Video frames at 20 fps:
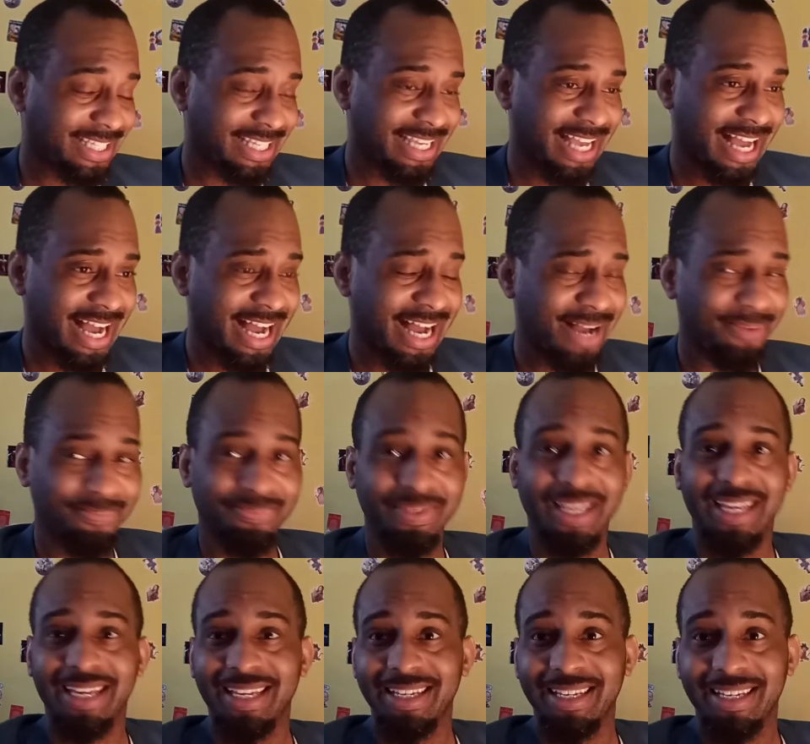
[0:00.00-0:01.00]

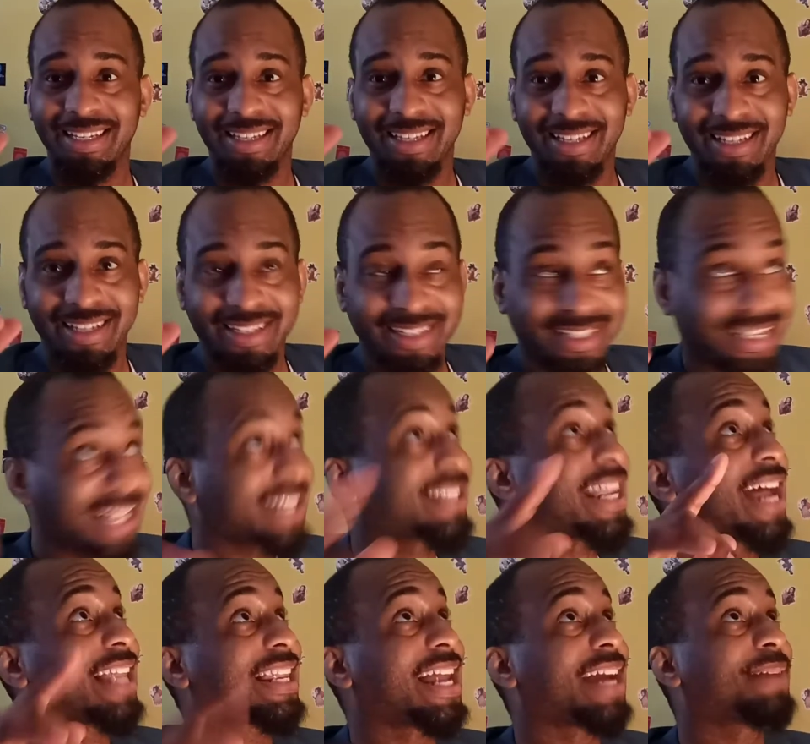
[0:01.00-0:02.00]
Click
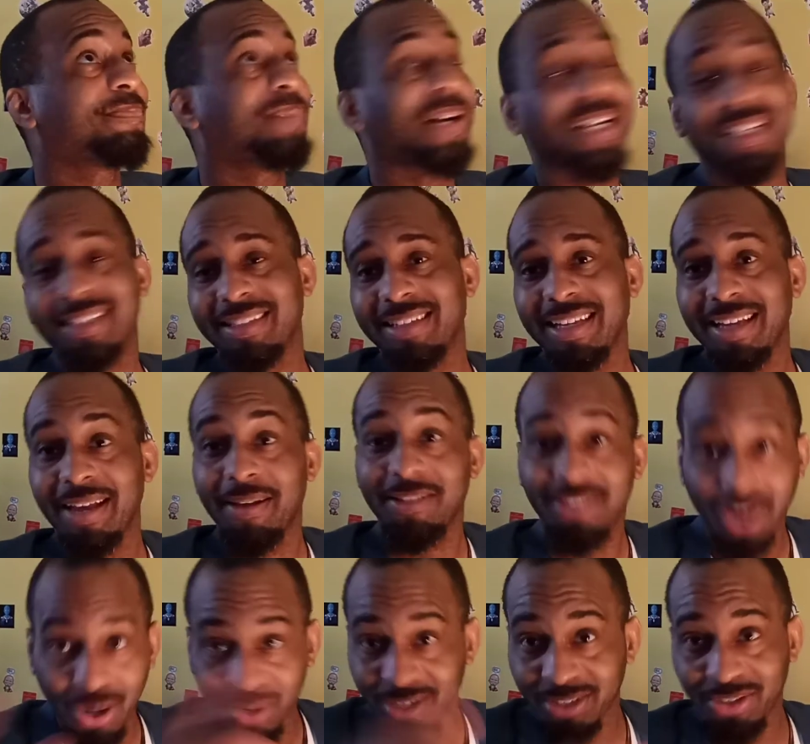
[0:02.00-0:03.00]
that like button,
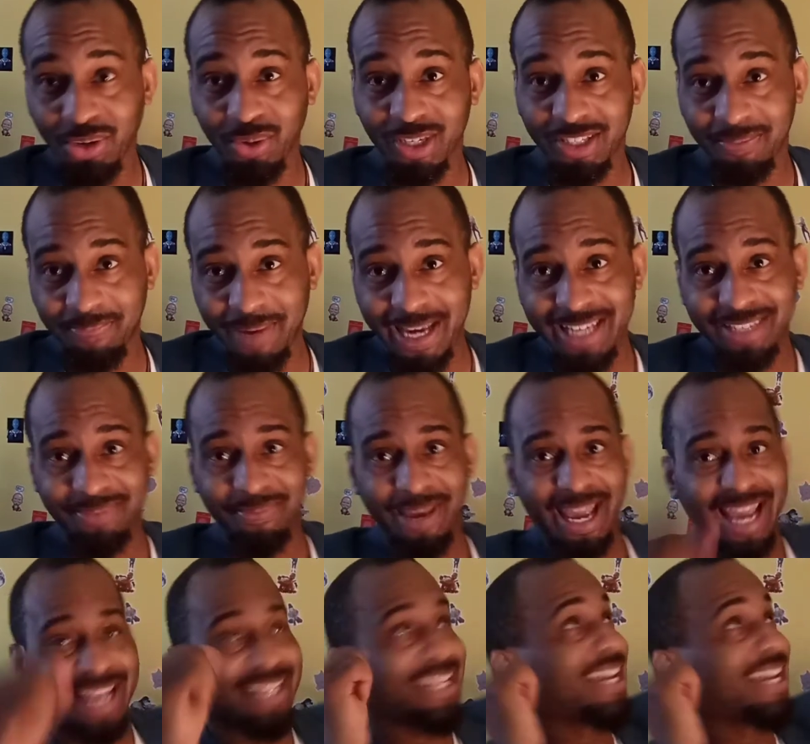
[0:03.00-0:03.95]
turn into a spaceman,